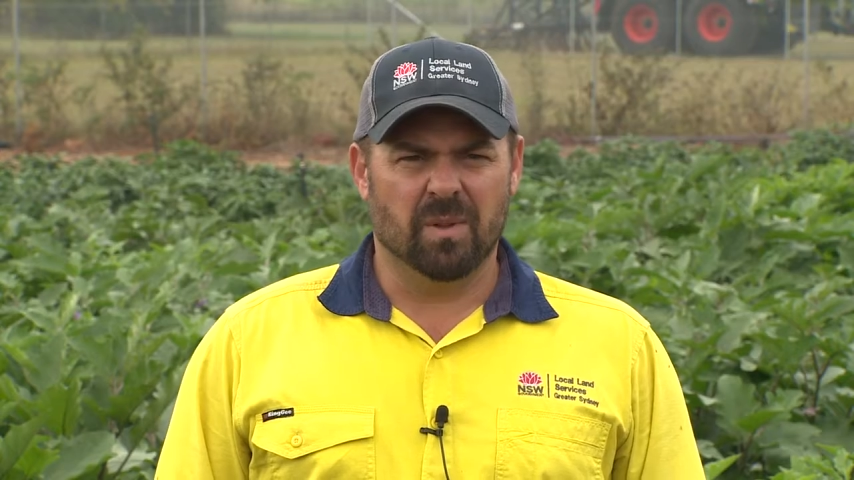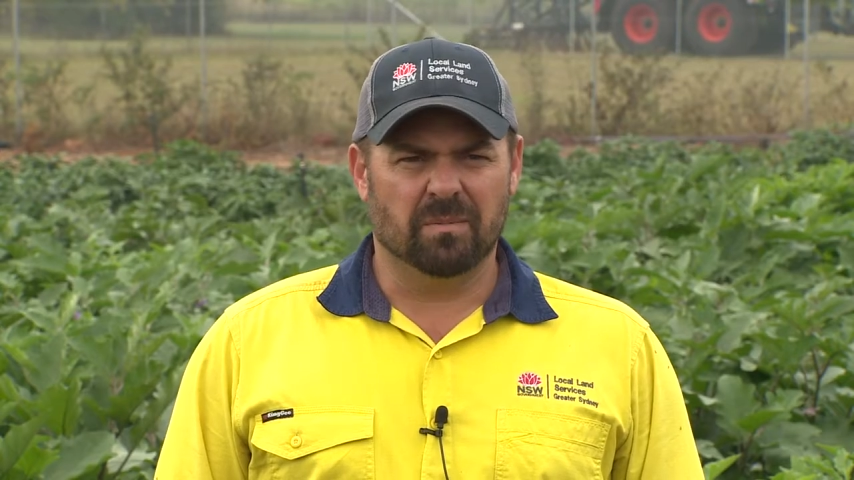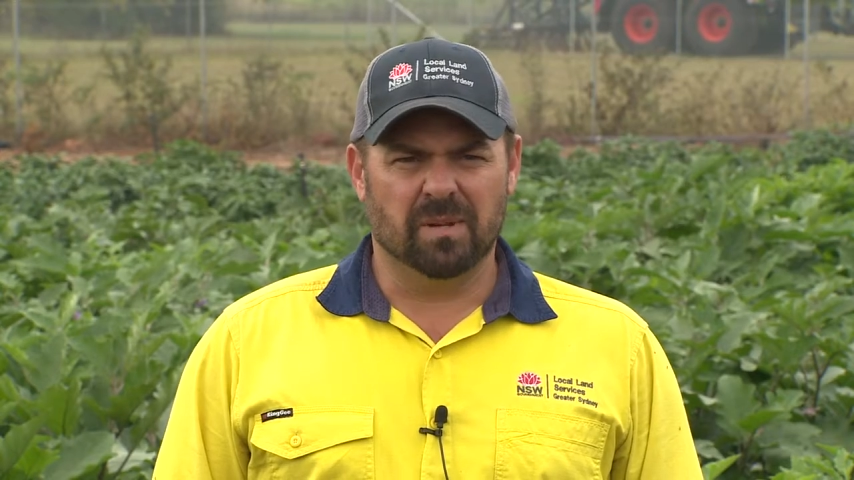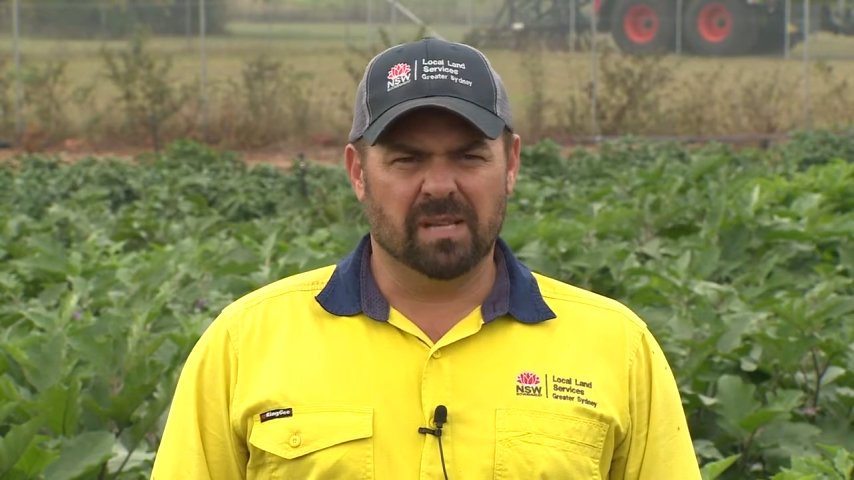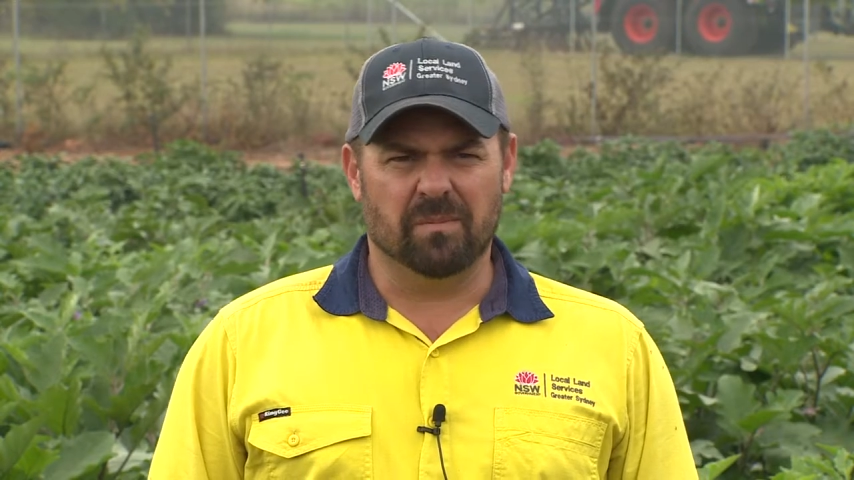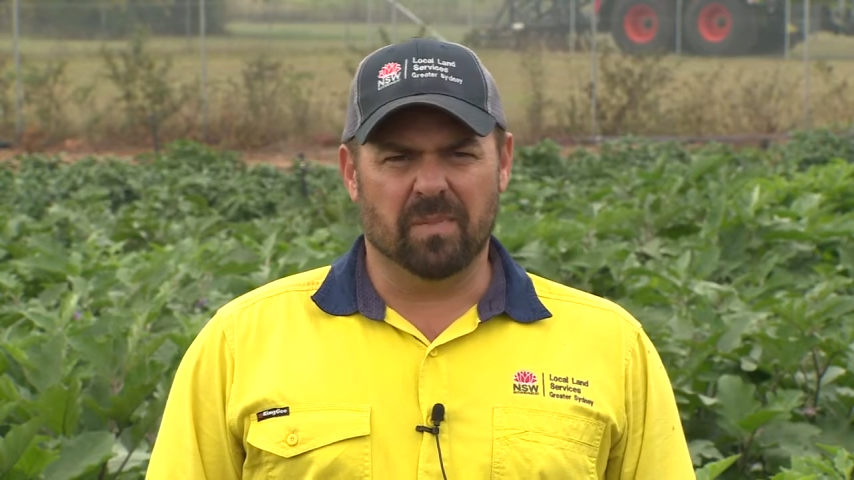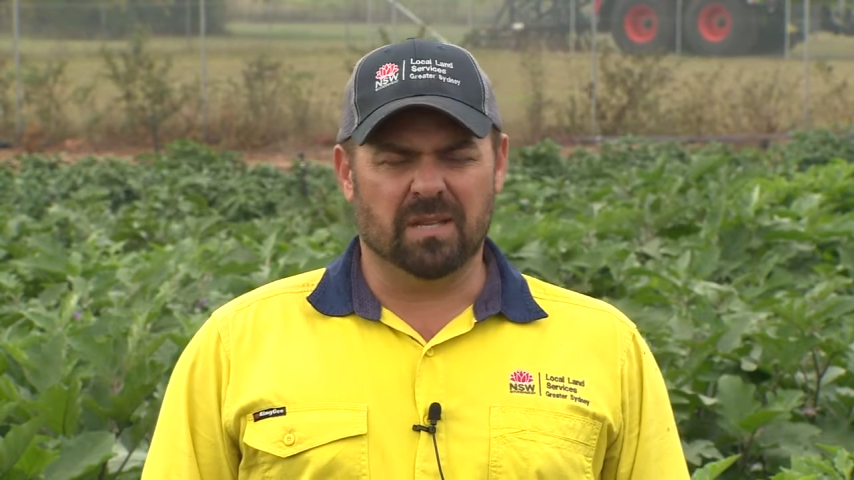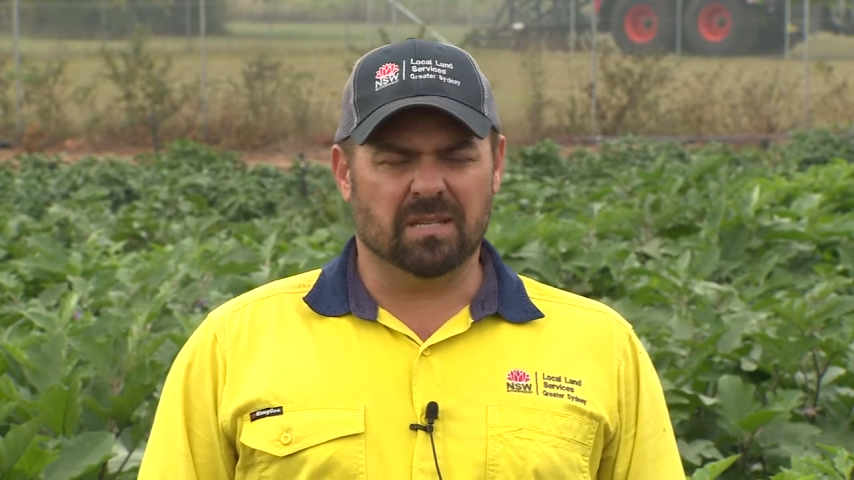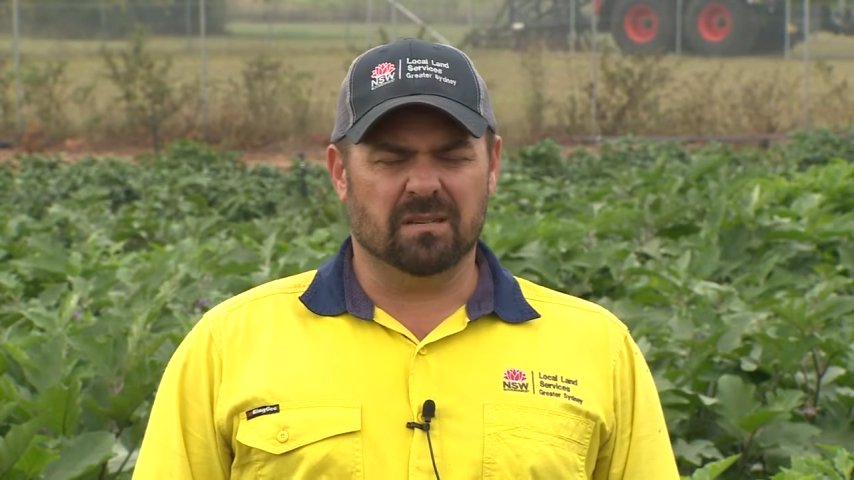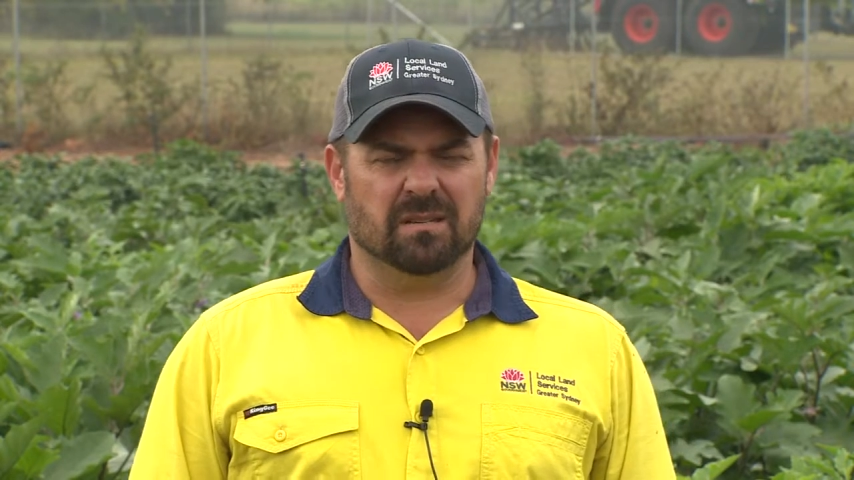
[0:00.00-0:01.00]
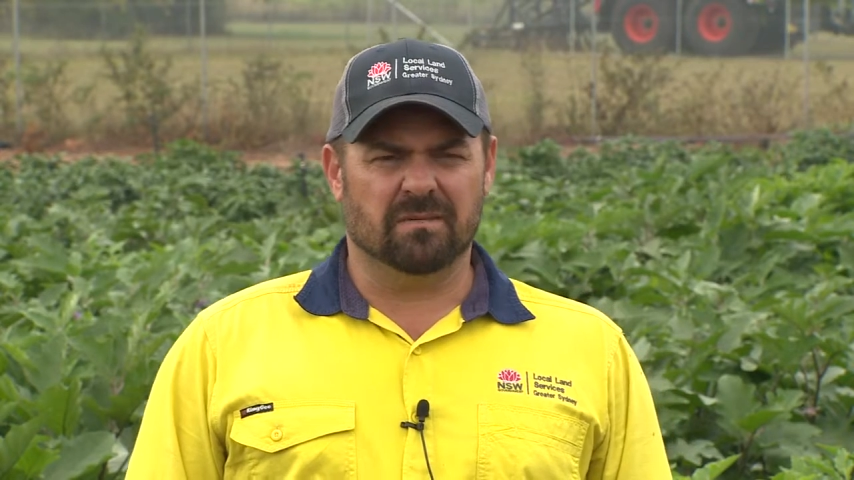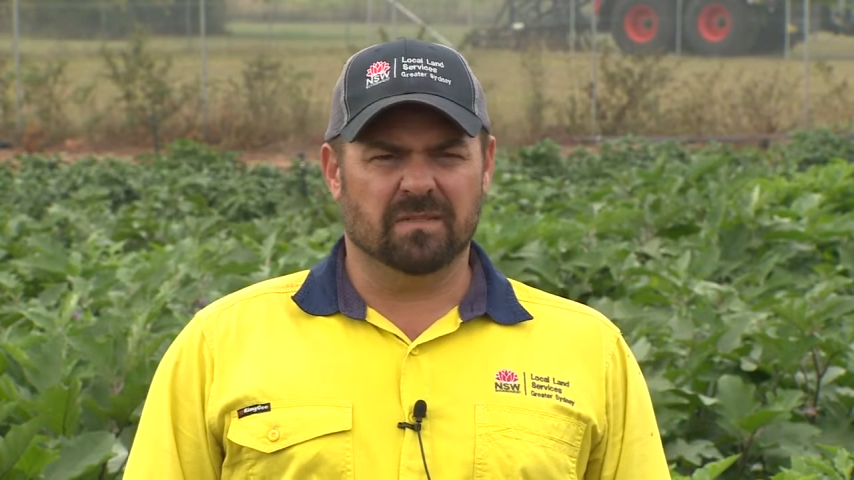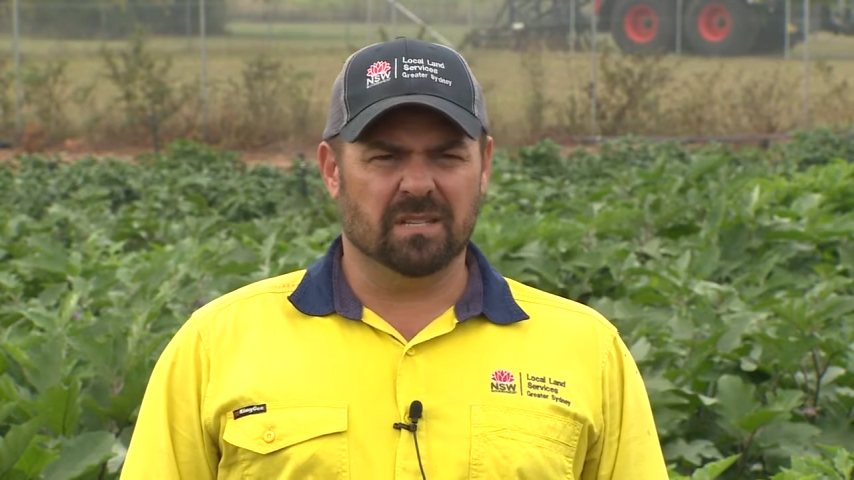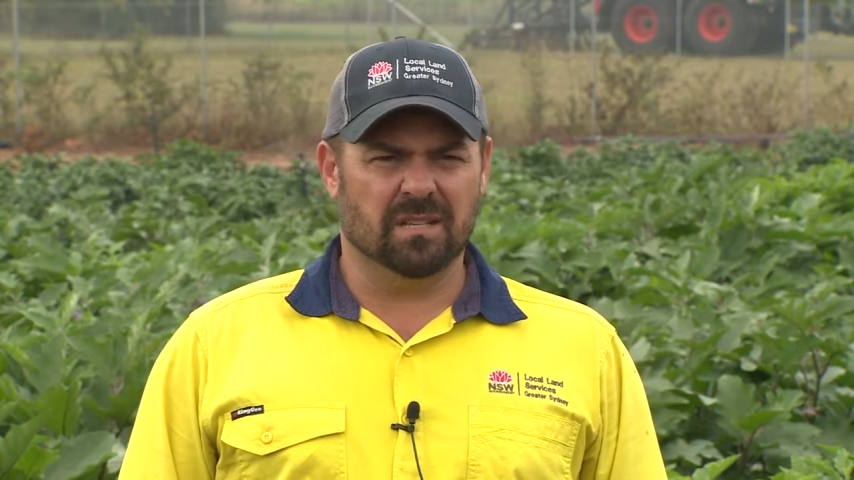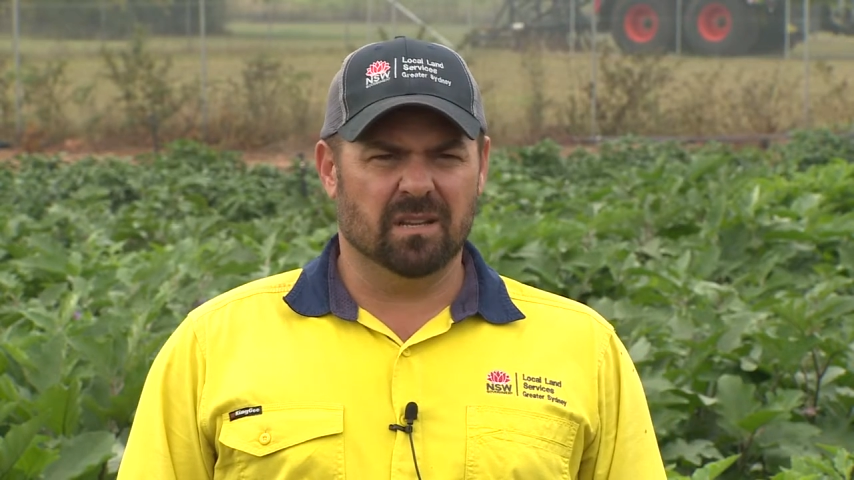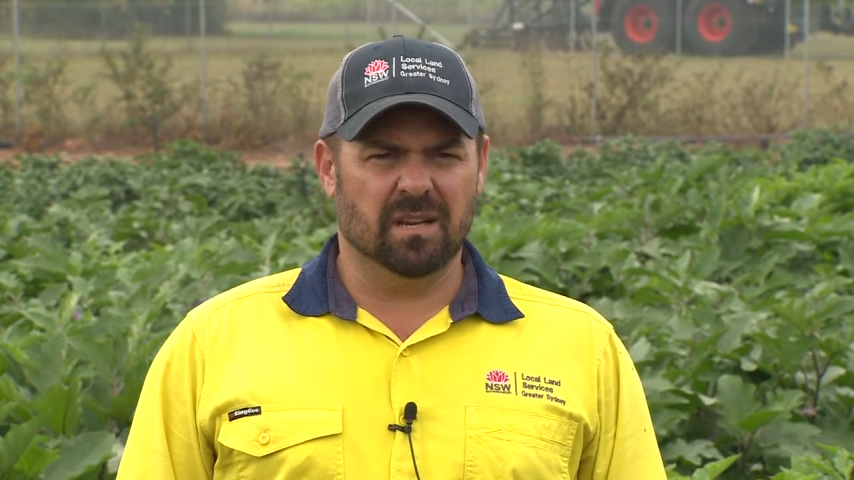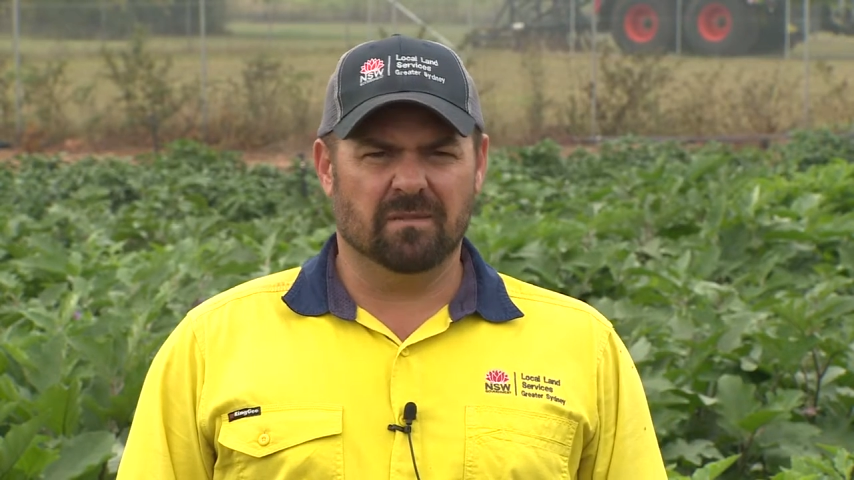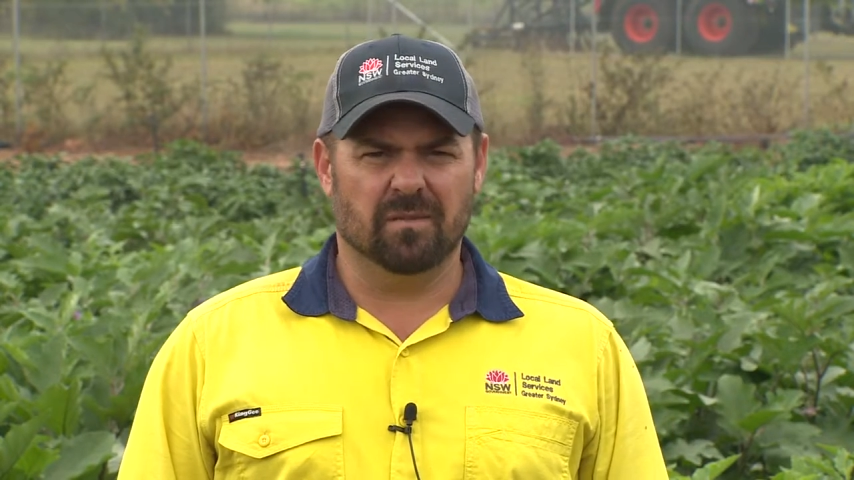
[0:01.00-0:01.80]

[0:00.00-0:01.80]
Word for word: probably the best facility